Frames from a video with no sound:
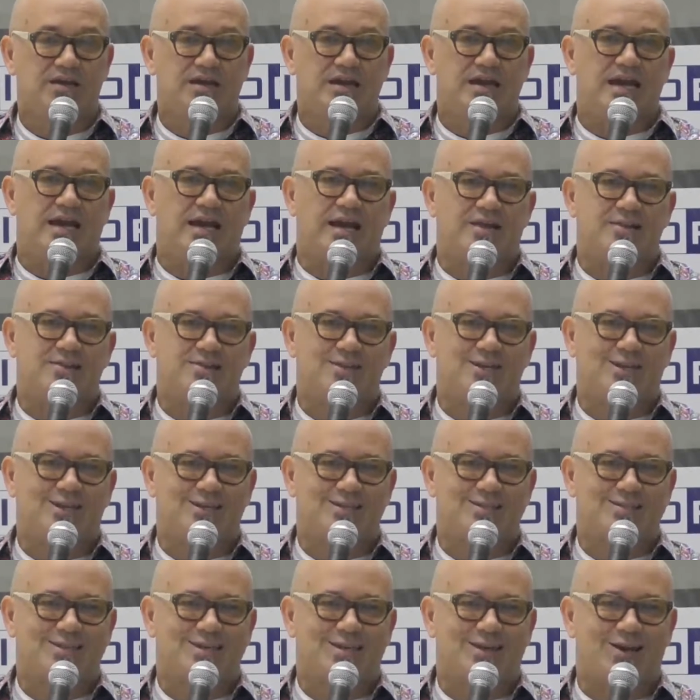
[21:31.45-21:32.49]
And I think
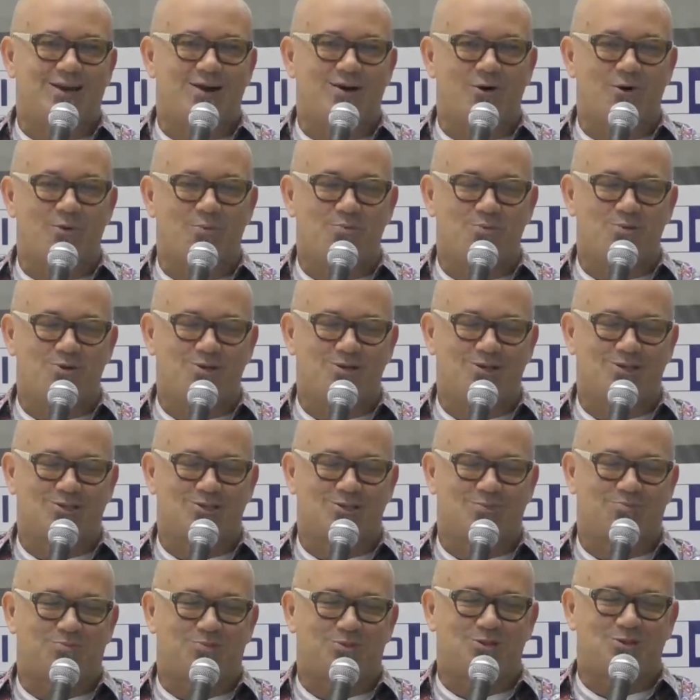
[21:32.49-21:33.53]
it's going to open this
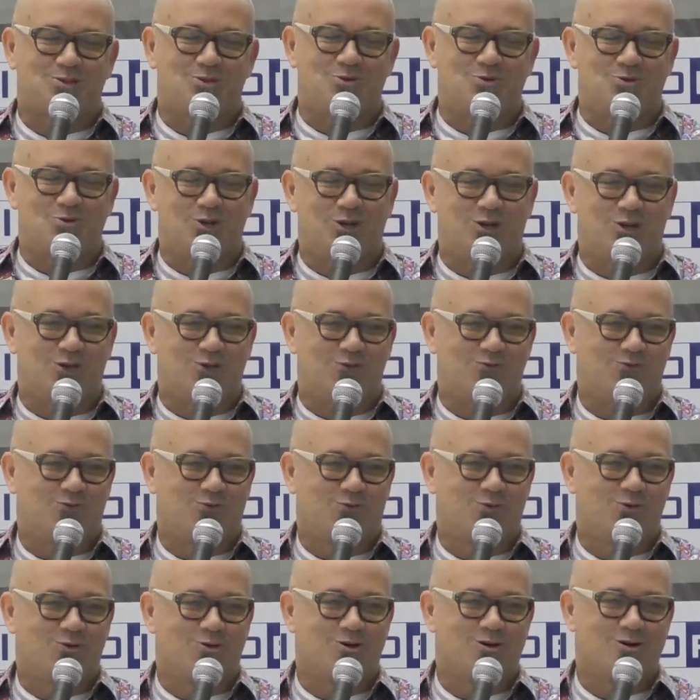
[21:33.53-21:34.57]
opportunity
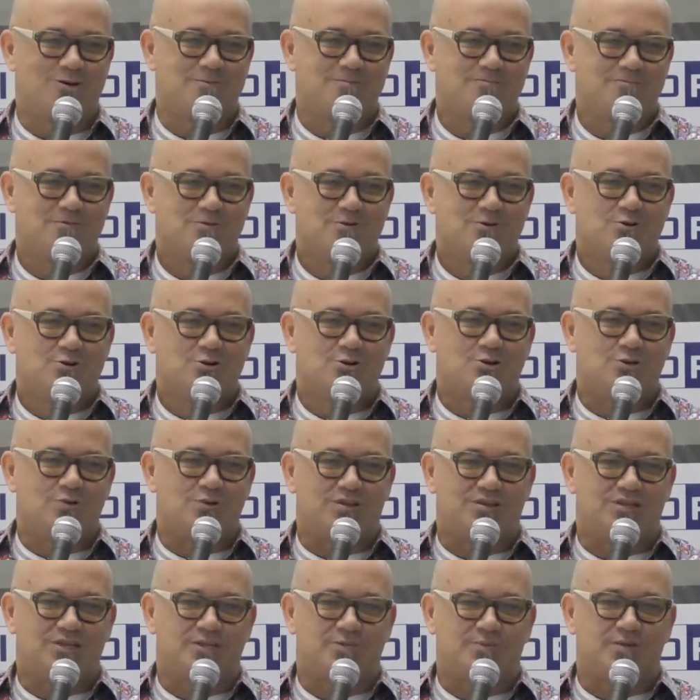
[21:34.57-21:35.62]
for doing
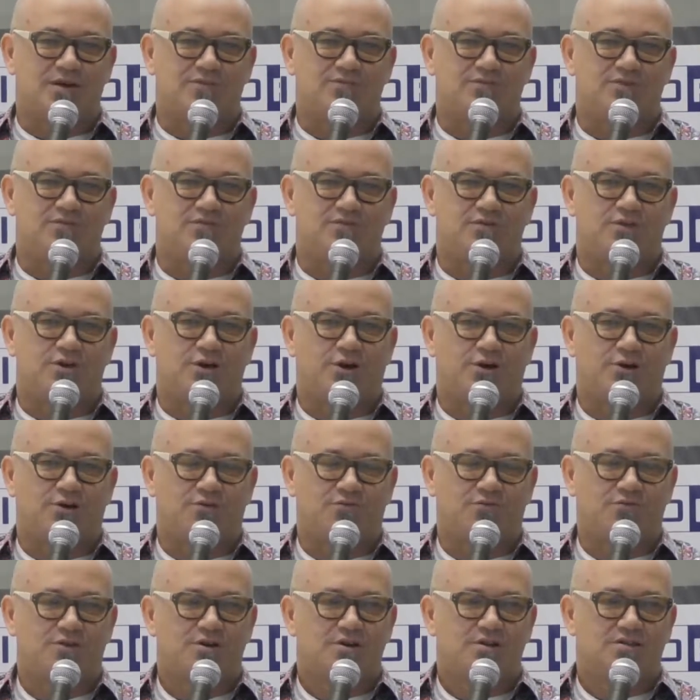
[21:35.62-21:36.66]
things we haven't even thought of.